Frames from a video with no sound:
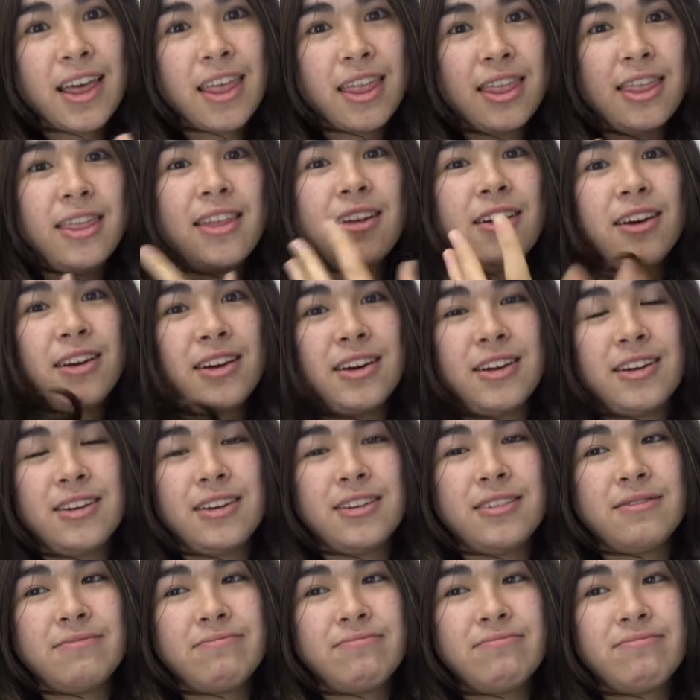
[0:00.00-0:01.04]

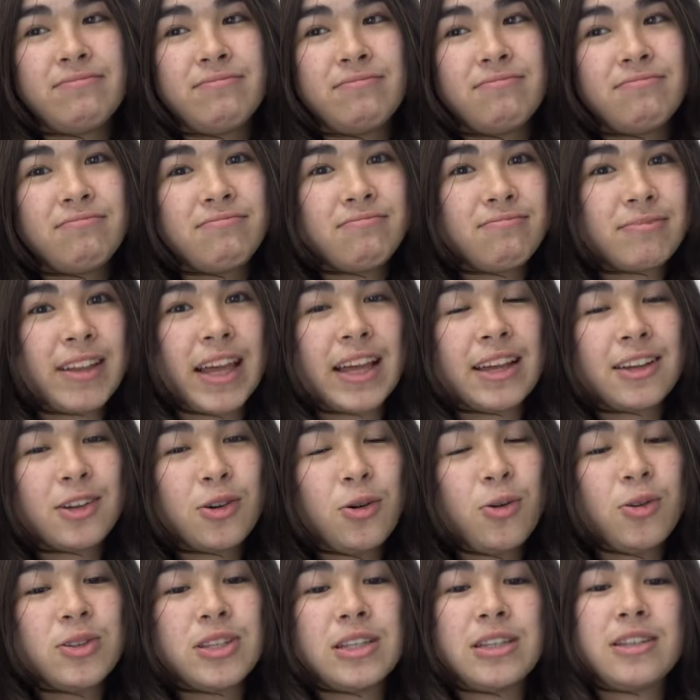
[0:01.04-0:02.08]
the like
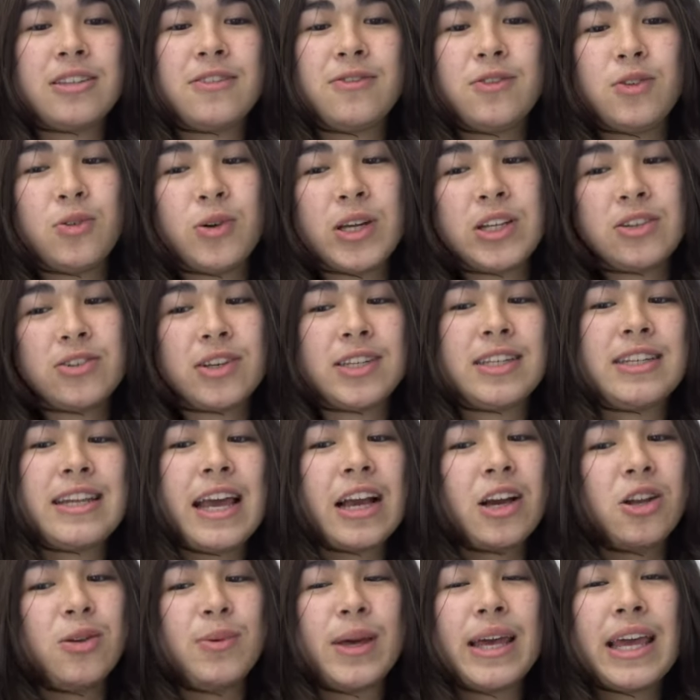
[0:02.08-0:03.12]
courses. If you're interested in
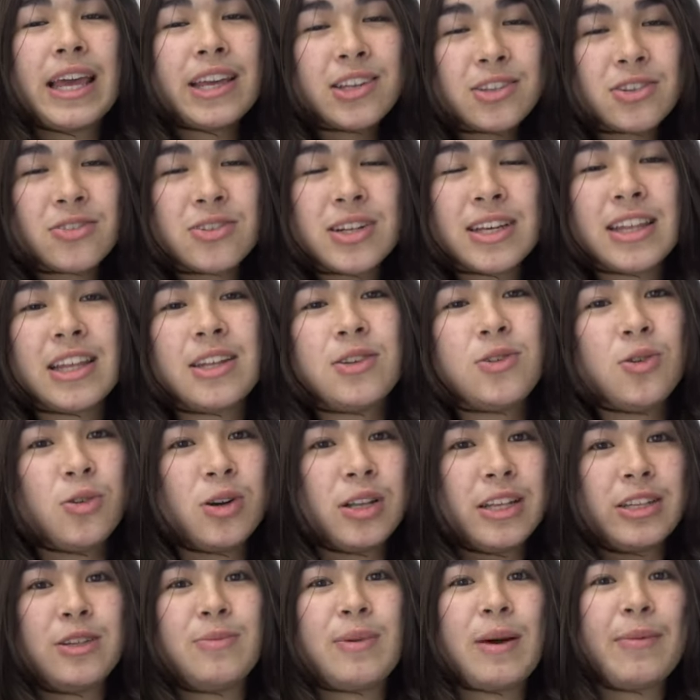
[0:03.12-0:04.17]
economic history, then talk a
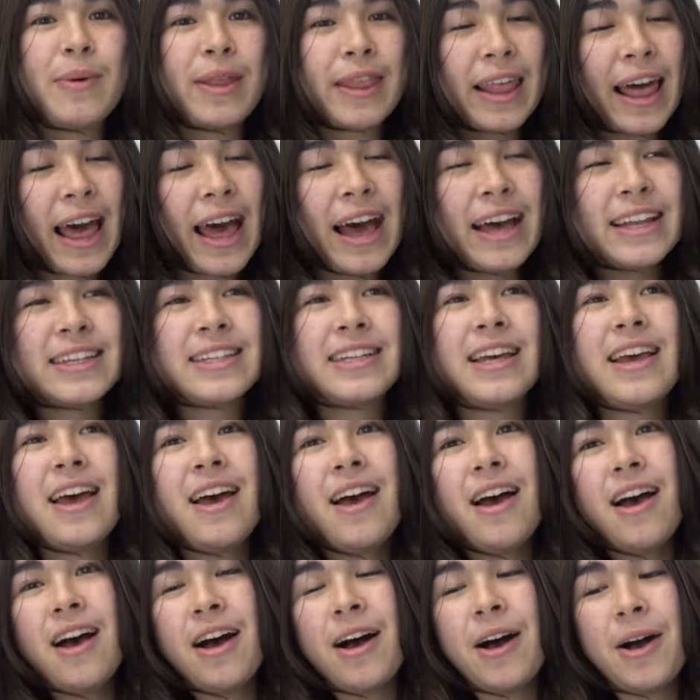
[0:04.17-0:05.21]
little bit about that.
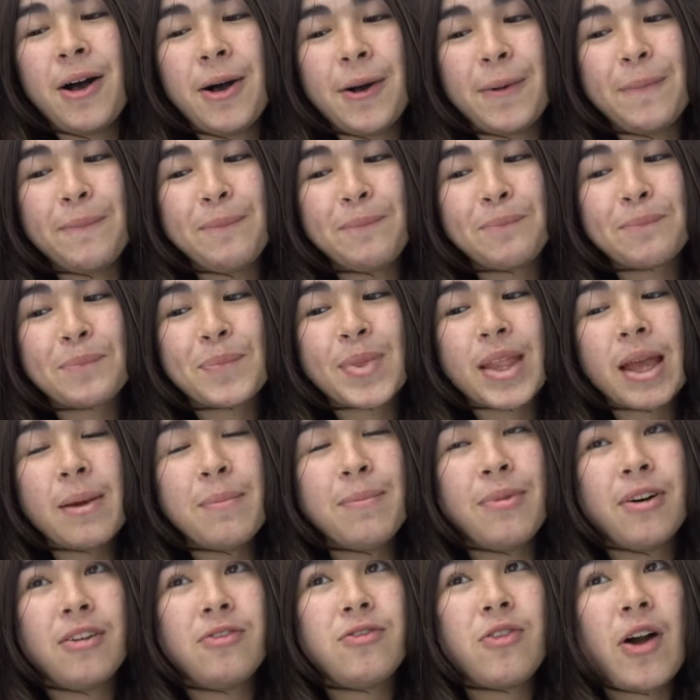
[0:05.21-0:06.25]

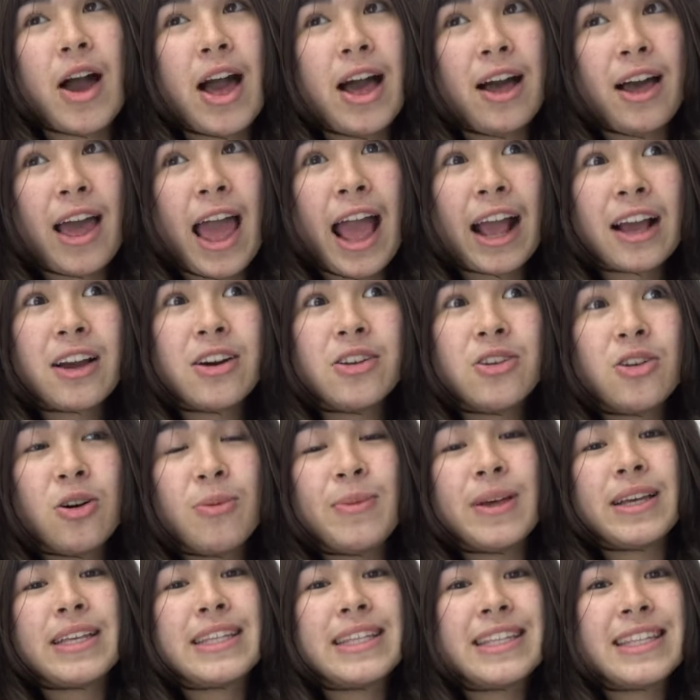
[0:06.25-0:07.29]
But for
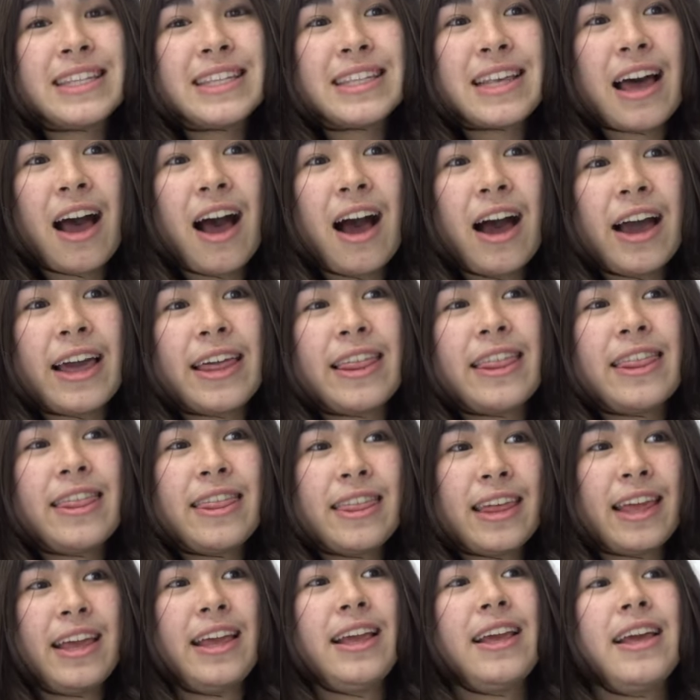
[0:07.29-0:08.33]
economics, I
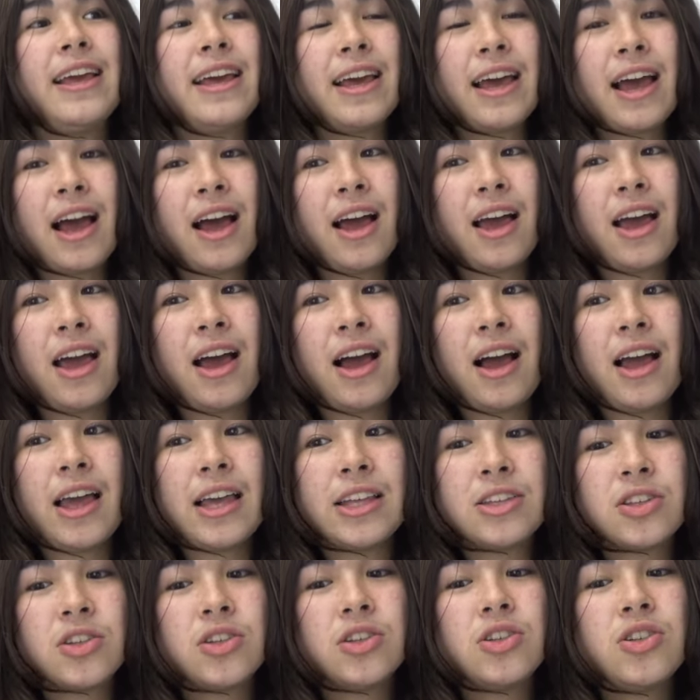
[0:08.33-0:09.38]
think
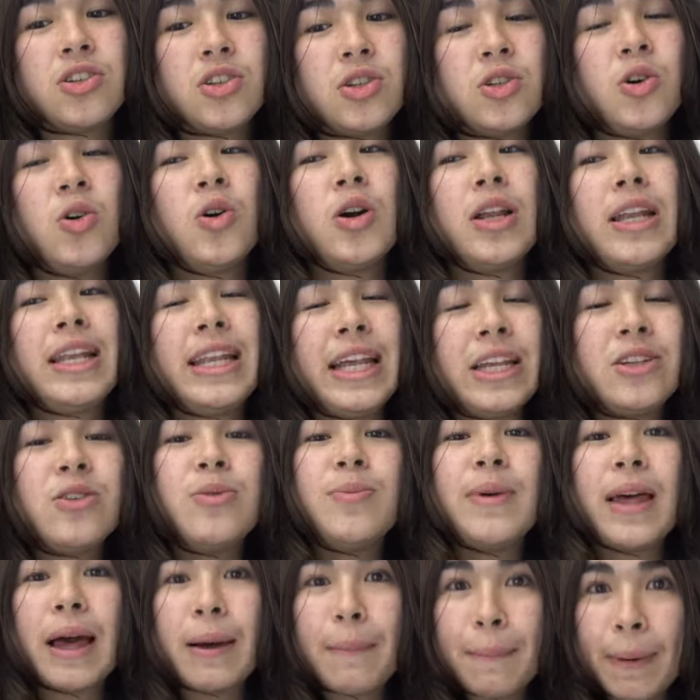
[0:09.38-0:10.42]
it's good to talk a little
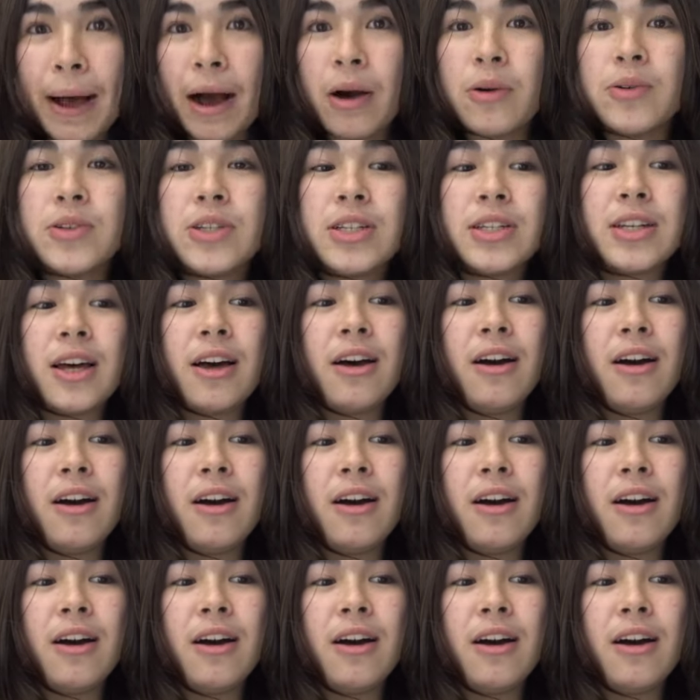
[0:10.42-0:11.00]
bit about